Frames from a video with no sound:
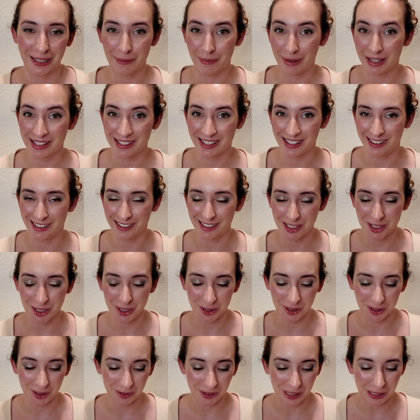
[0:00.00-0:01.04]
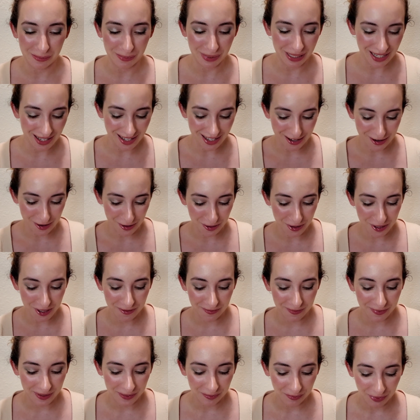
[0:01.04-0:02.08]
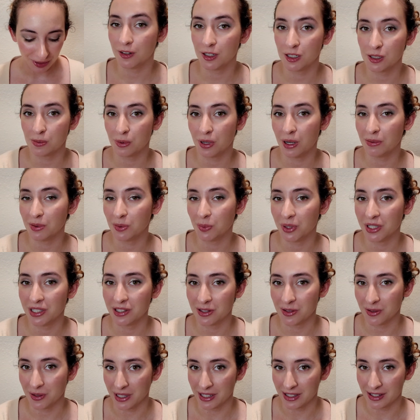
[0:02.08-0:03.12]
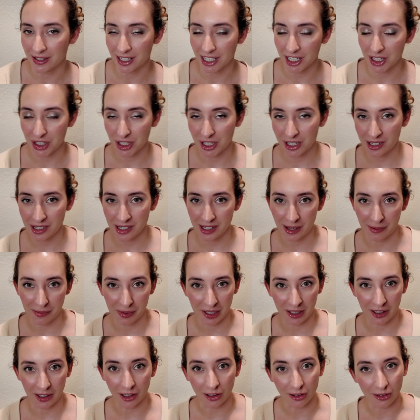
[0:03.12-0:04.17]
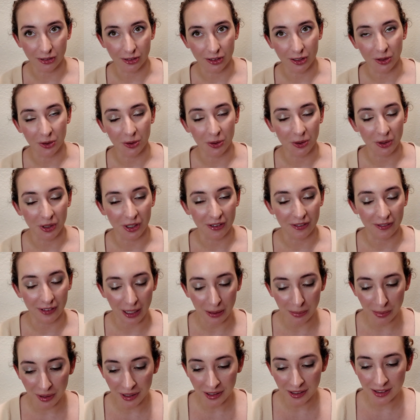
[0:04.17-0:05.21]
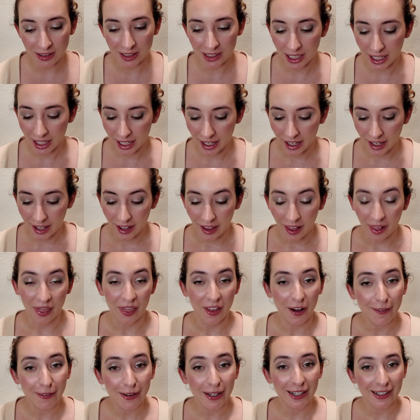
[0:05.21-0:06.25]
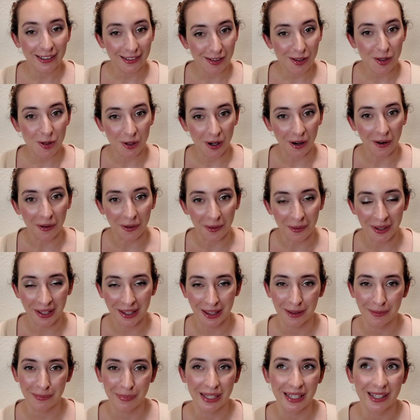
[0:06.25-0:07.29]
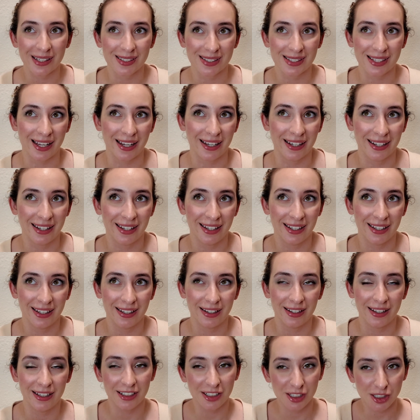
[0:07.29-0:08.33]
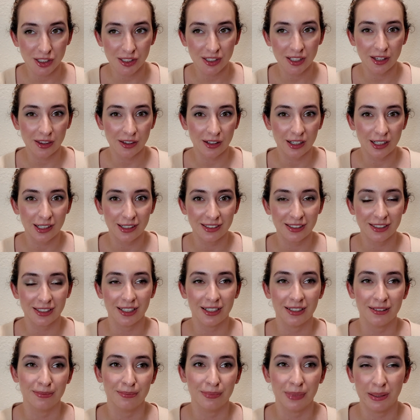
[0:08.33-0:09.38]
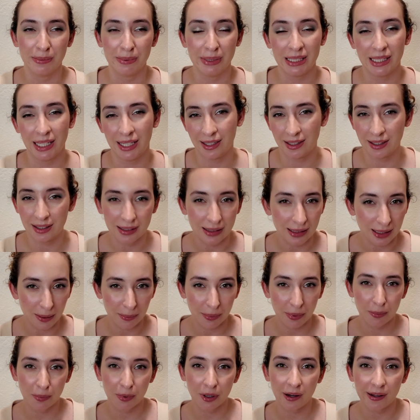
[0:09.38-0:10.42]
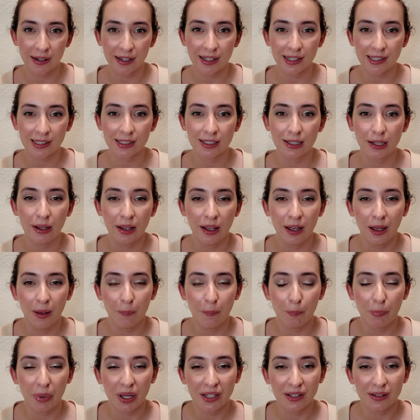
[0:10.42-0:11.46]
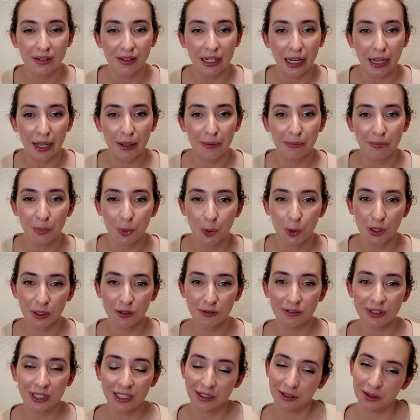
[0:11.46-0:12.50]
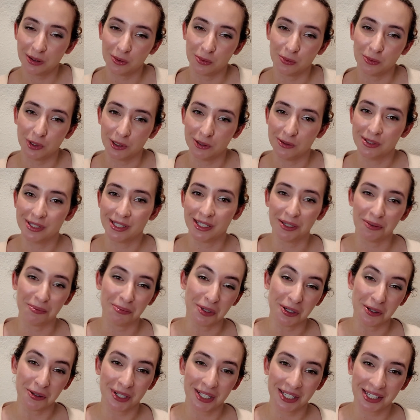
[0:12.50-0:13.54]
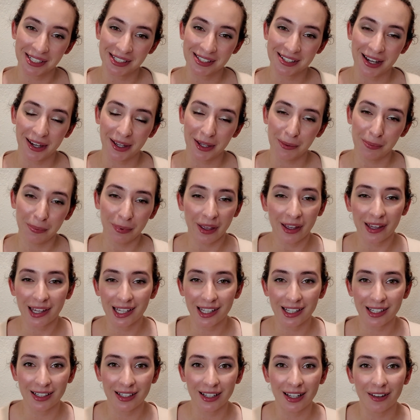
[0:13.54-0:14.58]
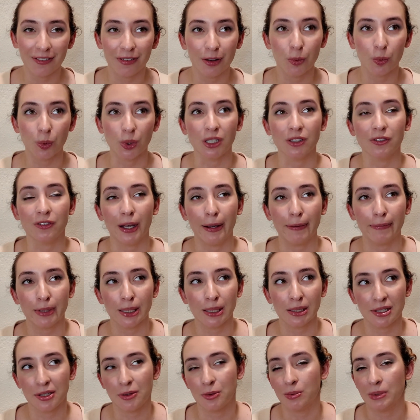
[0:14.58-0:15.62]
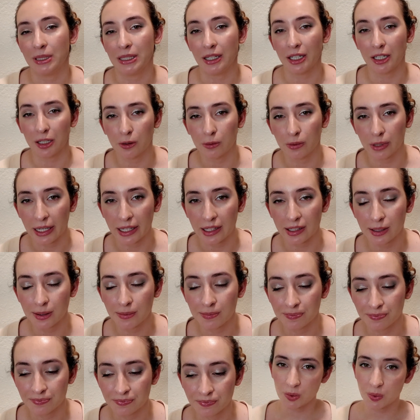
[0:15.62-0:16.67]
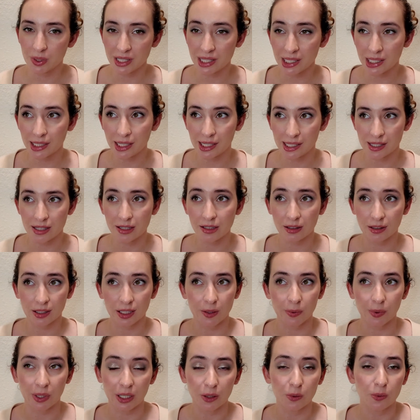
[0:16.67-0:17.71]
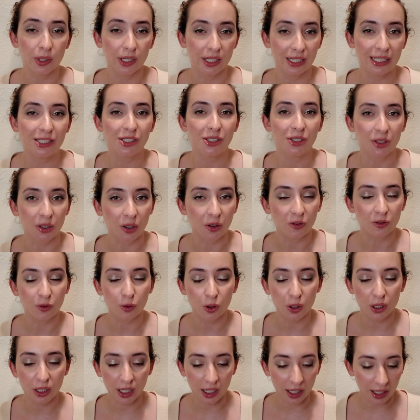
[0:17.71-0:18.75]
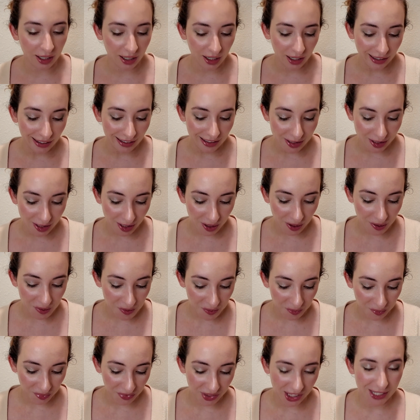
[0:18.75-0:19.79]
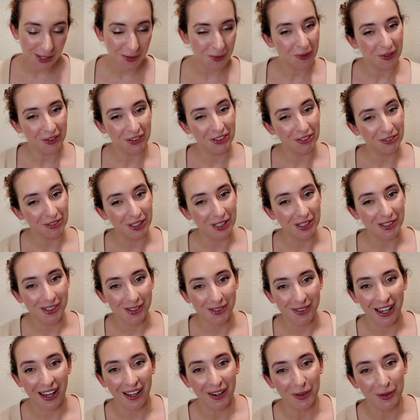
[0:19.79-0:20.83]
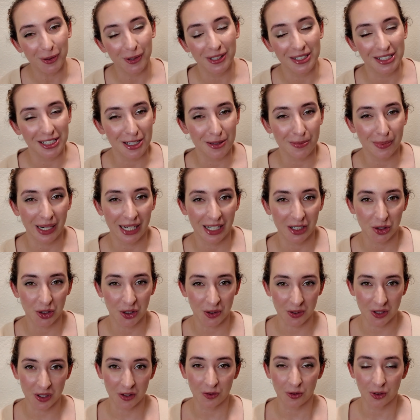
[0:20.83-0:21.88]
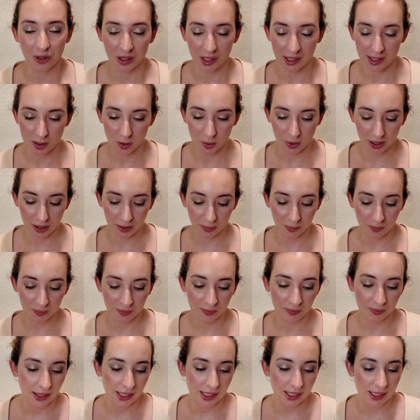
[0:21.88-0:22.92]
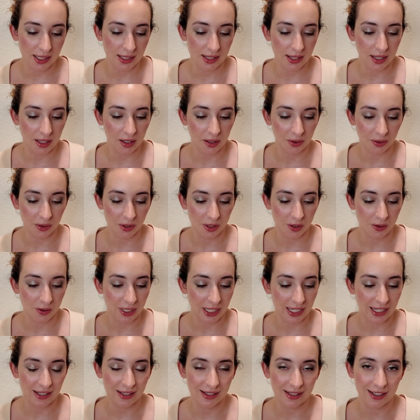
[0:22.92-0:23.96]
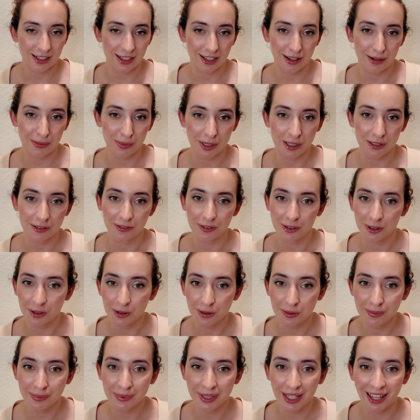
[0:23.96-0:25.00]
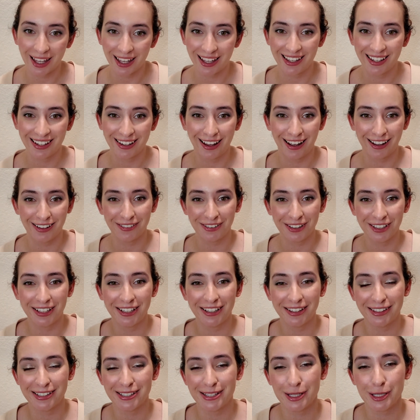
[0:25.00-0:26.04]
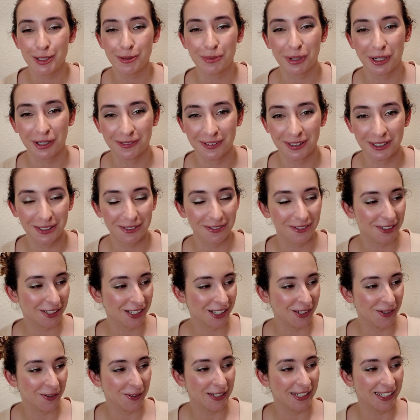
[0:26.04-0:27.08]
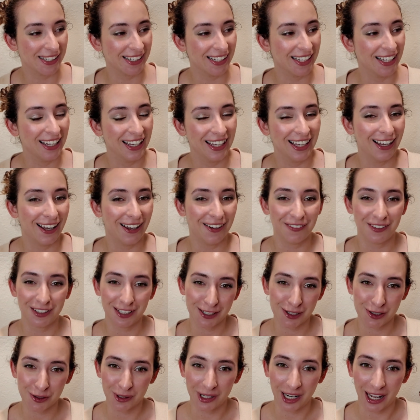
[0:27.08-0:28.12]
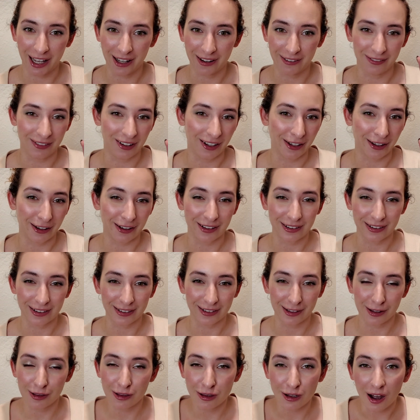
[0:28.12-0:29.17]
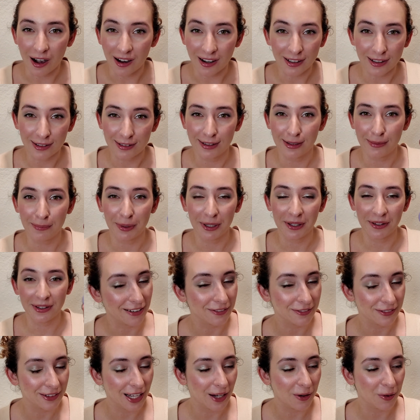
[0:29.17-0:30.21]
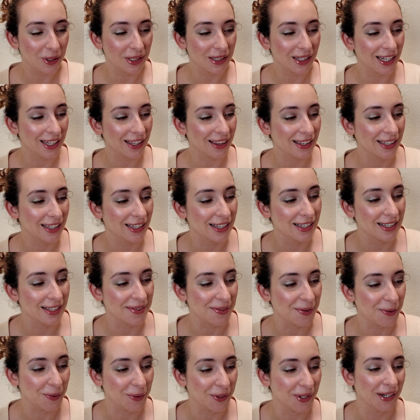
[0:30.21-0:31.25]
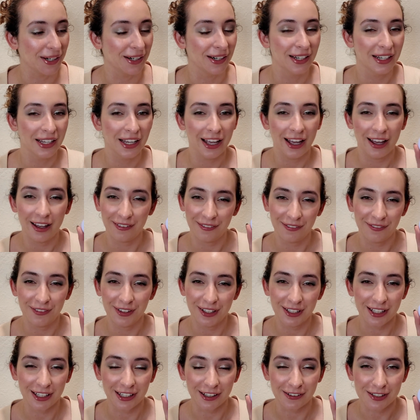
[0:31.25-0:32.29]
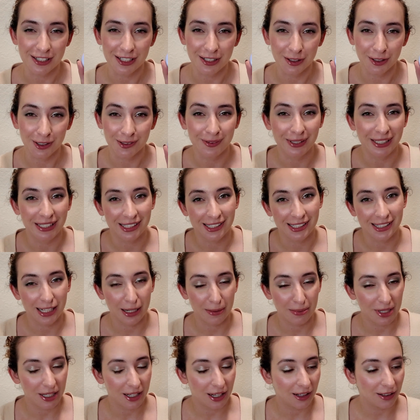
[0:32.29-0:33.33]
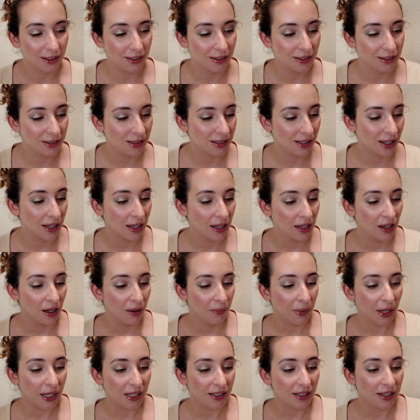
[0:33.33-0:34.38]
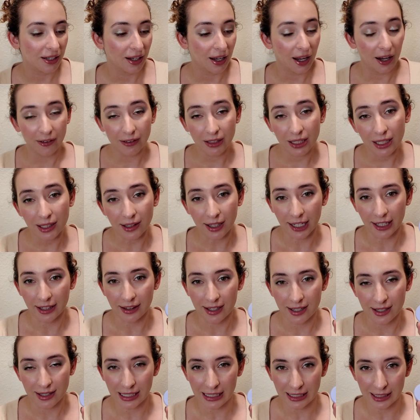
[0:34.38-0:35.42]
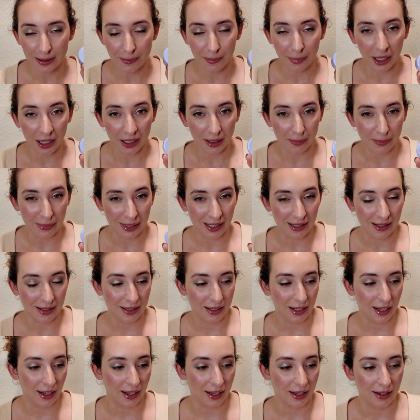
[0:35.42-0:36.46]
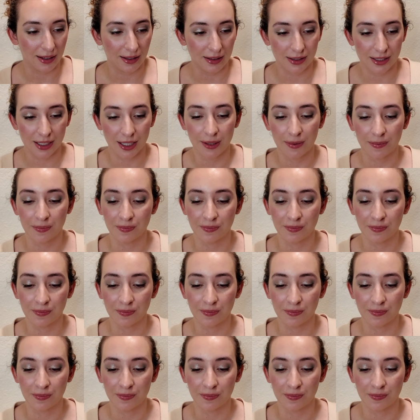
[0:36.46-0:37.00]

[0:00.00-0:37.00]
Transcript: I'm excited to show you what I picked out. The first prompt was Suki's Kitchen, something colorful or vibrant. That one I did struggle with because I initially thought maybe like a lip product, but I'm more of like the rosy muted type, and if it were vibrant it would be like a red, which wasn't necessarily what I wanted to go for. So this one could fit 2 categories, but I chose it for this one. This is the Oh So Daisy perfume, and I feel like this is perfect for Suki. I feel like she would have like a claw clip, like a flower like this, or I feel like I've seen her wear these types of colors. But I really like this. It's a body mist and